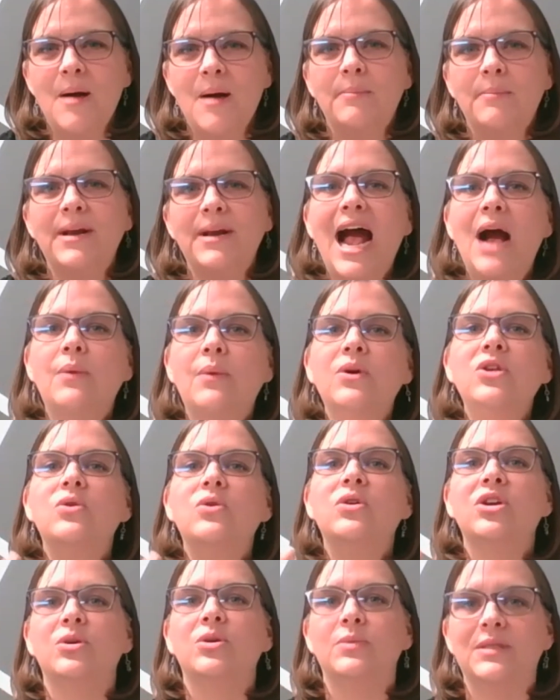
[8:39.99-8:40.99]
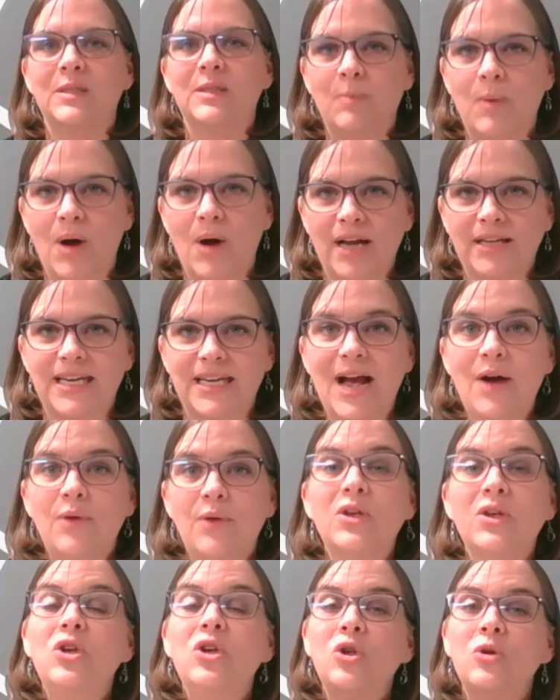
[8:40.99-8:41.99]
but how are you going to respond and how
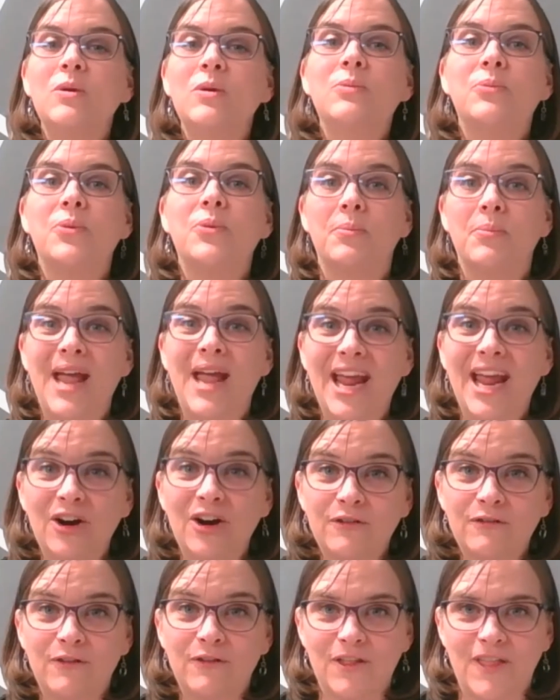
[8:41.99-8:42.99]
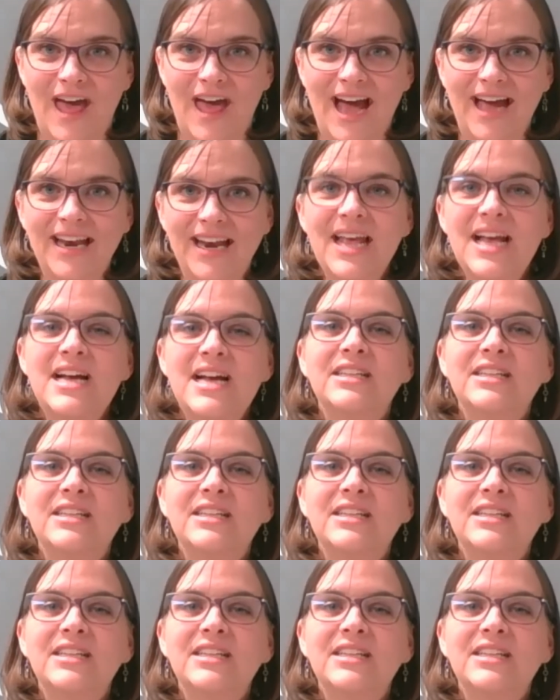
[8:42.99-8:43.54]
can you be prepared for that